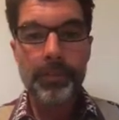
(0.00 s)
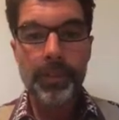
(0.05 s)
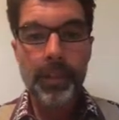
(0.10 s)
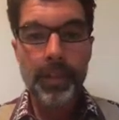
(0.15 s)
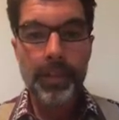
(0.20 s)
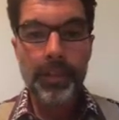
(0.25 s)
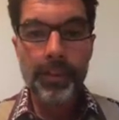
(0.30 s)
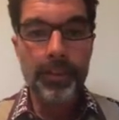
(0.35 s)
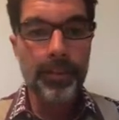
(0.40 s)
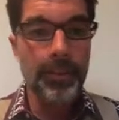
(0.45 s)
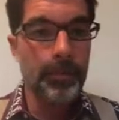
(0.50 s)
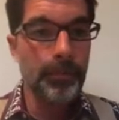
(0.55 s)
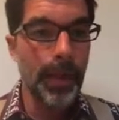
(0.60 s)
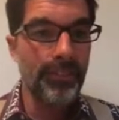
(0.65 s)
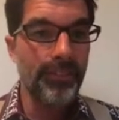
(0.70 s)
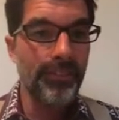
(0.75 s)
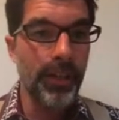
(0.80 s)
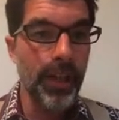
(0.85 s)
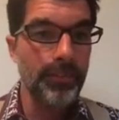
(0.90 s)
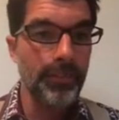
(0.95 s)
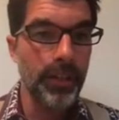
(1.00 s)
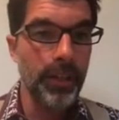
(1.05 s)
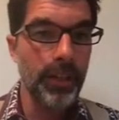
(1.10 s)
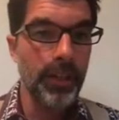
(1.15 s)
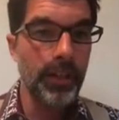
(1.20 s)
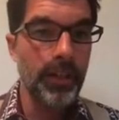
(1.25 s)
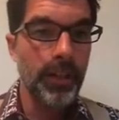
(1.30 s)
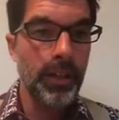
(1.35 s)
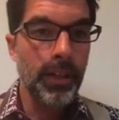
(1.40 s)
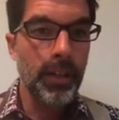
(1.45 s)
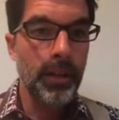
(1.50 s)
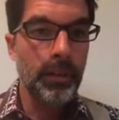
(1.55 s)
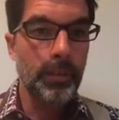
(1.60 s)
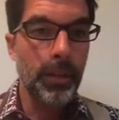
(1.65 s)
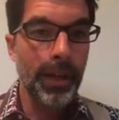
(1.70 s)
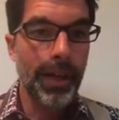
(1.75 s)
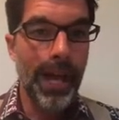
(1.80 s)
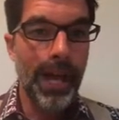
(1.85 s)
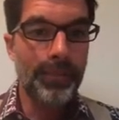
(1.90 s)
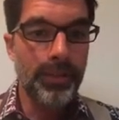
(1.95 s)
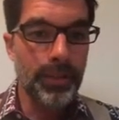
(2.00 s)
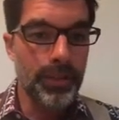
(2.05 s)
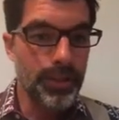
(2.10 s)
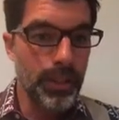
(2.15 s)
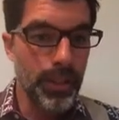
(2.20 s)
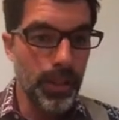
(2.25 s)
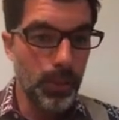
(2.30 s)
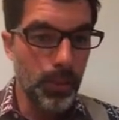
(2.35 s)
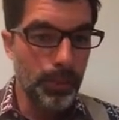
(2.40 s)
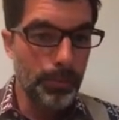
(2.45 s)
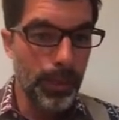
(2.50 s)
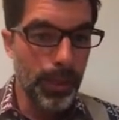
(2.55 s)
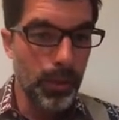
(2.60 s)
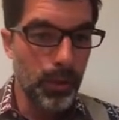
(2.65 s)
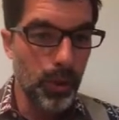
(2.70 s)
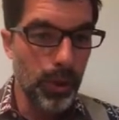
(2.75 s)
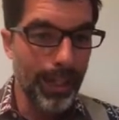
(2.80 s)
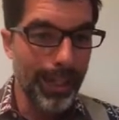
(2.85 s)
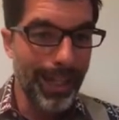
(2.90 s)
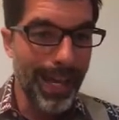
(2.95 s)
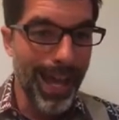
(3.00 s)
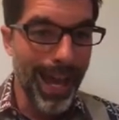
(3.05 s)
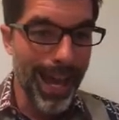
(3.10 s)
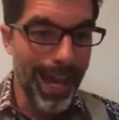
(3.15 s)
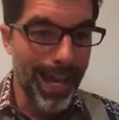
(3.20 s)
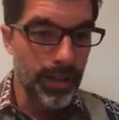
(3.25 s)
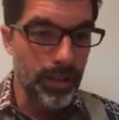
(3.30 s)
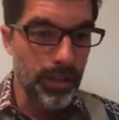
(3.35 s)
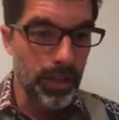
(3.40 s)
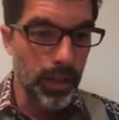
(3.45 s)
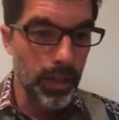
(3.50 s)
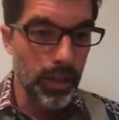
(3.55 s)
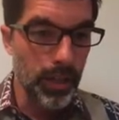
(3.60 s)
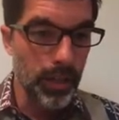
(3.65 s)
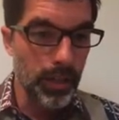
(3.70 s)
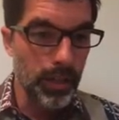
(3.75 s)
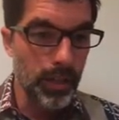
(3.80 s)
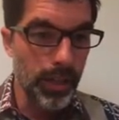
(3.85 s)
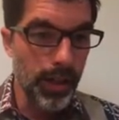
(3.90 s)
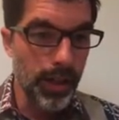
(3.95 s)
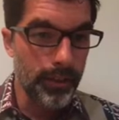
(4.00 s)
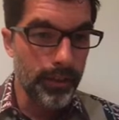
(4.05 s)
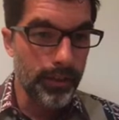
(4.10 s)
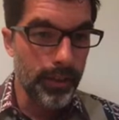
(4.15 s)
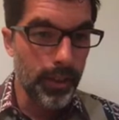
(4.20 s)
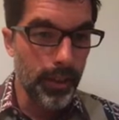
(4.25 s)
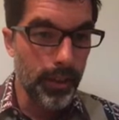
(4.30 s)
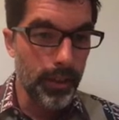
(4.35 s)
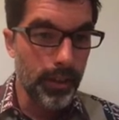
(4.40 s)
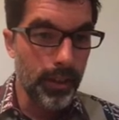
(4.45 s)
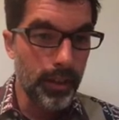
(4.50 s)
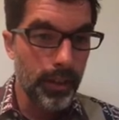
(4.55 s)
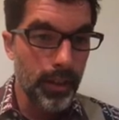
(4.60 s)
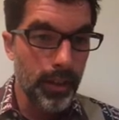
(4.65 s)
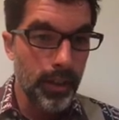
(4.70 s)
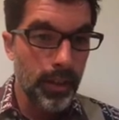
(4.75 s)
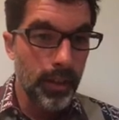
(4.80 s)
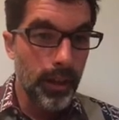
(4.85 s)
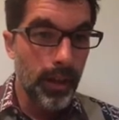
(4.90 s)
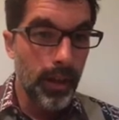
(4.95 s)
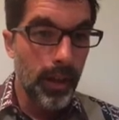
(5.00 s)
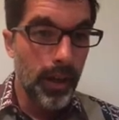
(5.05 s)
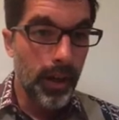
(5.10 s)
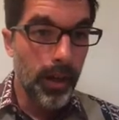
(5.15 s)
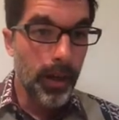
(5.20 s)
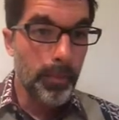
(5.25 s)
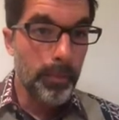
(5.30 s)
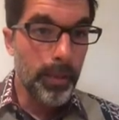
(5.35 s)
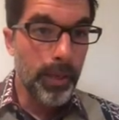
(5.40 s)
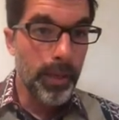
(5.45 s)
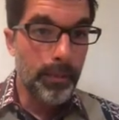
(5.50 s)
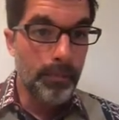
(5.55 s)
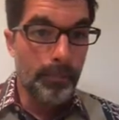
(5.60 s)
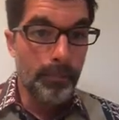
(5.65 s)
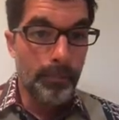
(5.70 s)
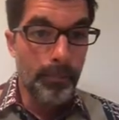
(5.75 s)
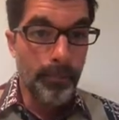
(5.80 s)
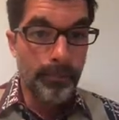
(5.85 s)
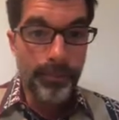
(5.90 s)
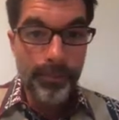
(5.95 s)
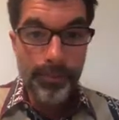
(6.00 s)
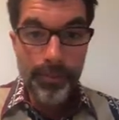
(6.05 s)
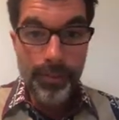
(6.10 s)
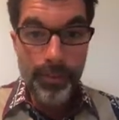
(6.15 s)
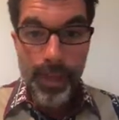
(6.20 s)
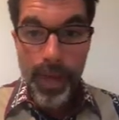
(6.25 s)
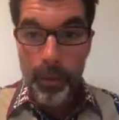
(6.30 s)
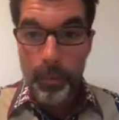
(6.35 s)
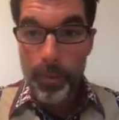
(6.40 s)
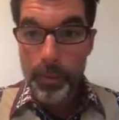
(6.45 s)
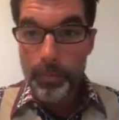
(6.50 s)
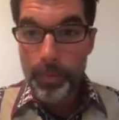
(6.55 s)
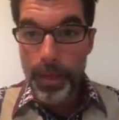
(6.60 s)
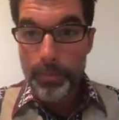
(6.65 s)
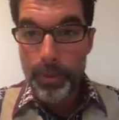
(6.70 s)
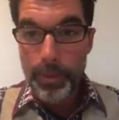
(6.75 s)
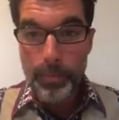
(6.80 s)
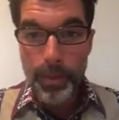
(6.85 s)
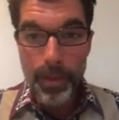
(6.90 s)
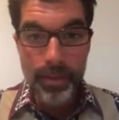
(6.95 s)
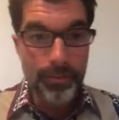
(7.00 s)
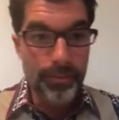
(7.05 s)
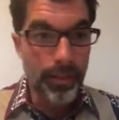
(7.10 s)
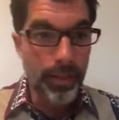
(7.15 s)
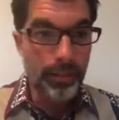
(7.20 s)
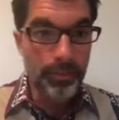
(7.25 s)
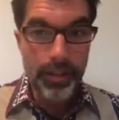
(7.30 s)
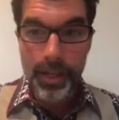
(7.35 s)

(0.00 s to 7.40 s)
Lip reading: This is my favorite, but after seeing what Bitcoin Cash has done, that one might be my favorite